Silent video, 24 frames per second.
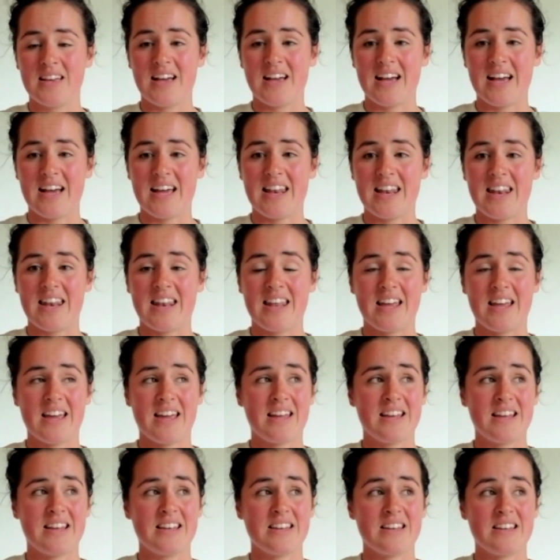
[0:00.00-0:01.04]

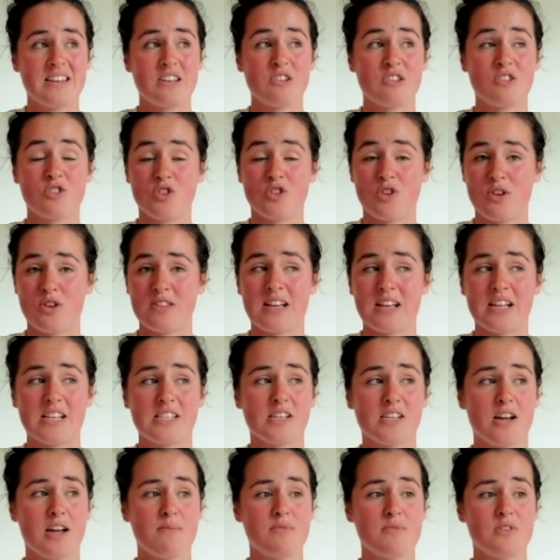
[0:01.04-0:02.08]
then during that
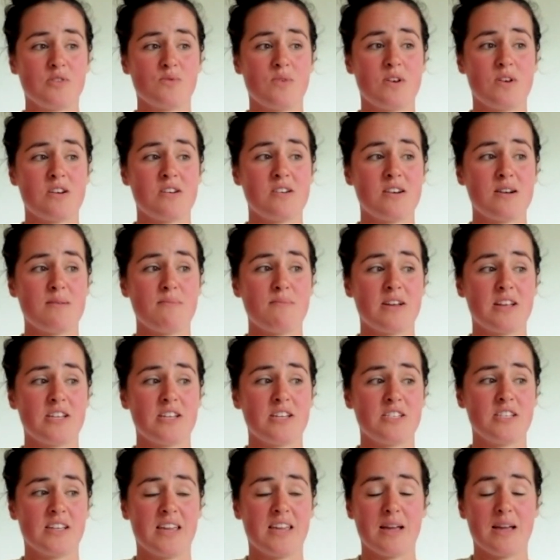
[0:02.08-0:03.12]
time as well, I
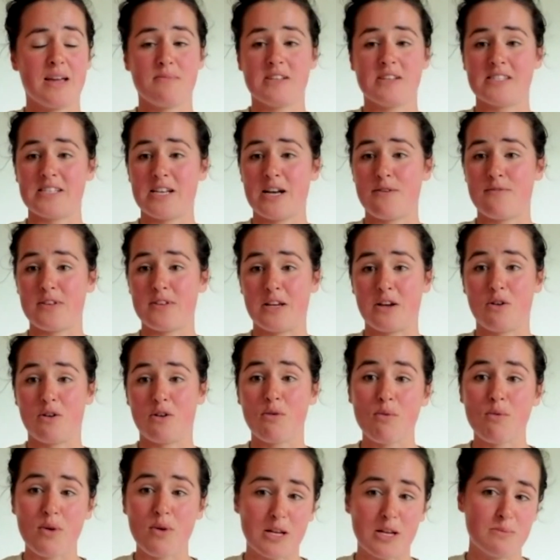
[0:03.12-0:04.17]
managed to get myself an
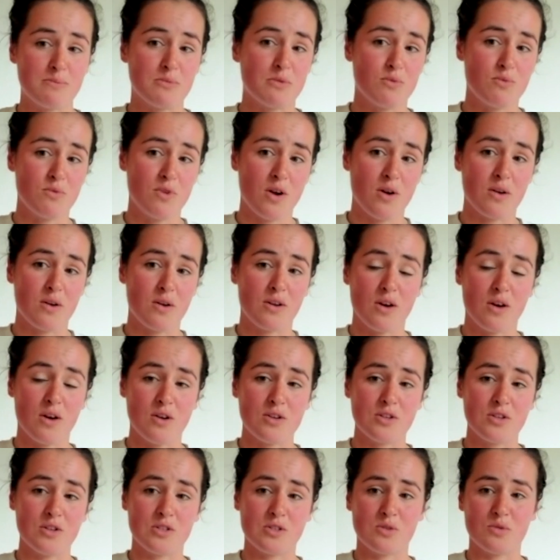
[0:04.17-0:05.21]
incredible rowing
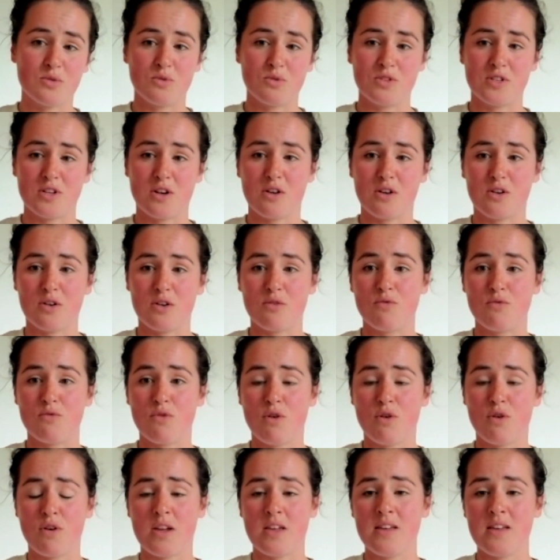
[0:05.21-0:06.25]
coach called Duncan
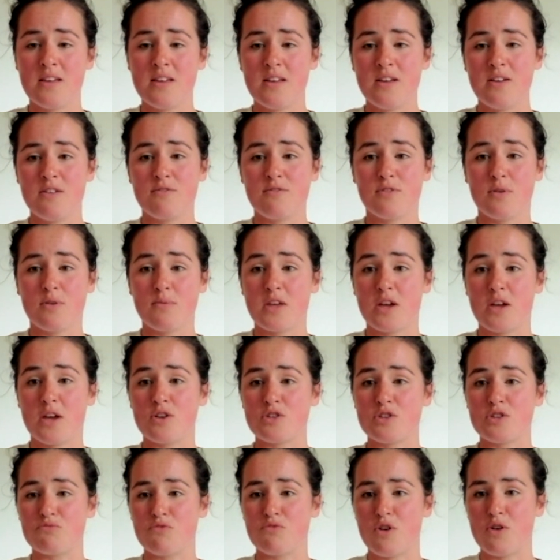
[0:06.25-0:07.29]
Roy from the
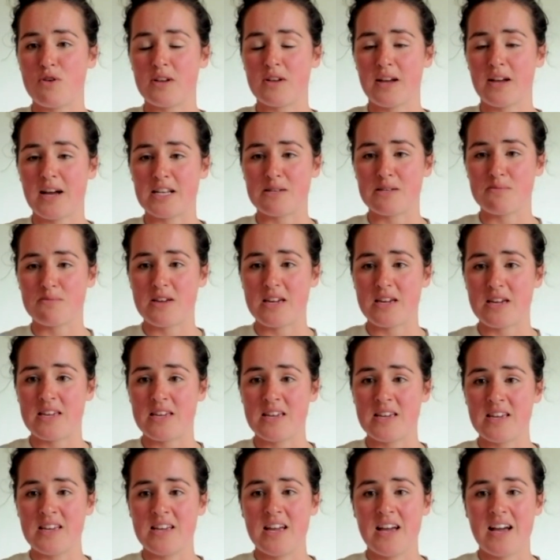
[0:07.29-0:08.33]
Ocean Rowing Academy.
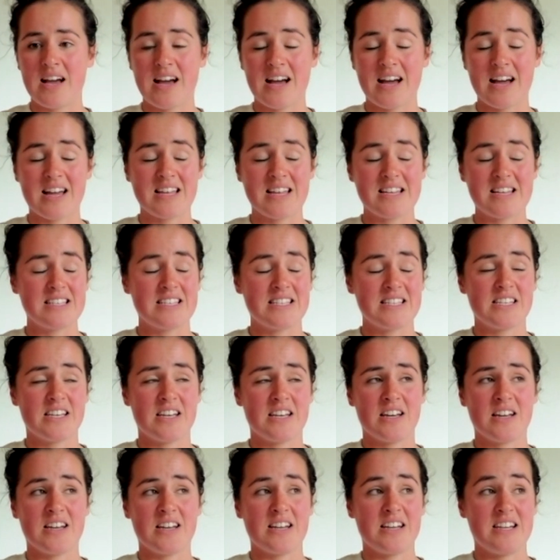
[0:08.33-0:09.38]
And
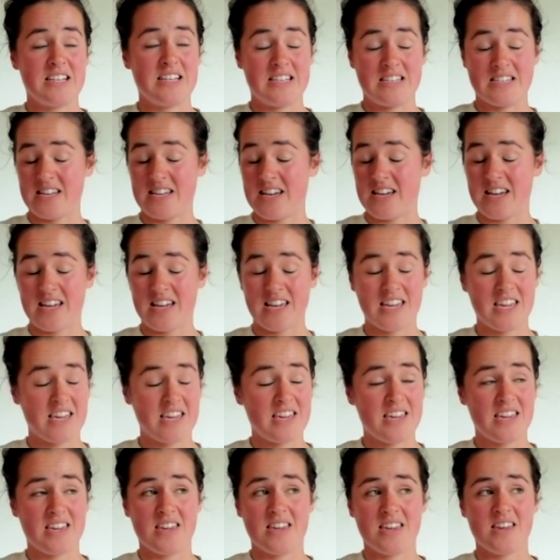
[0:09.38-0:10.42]
yeah,
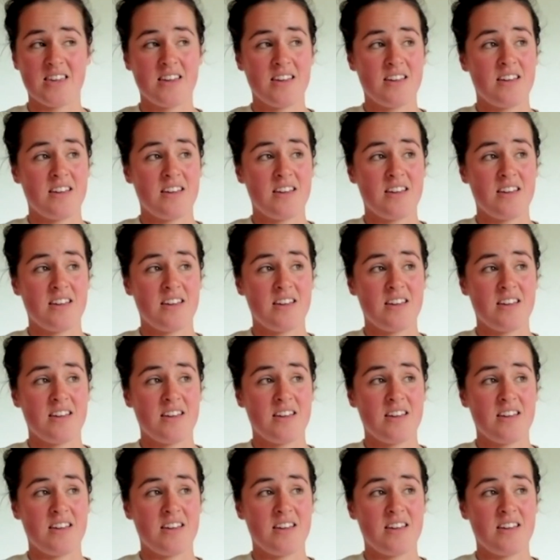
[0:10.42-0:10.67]
he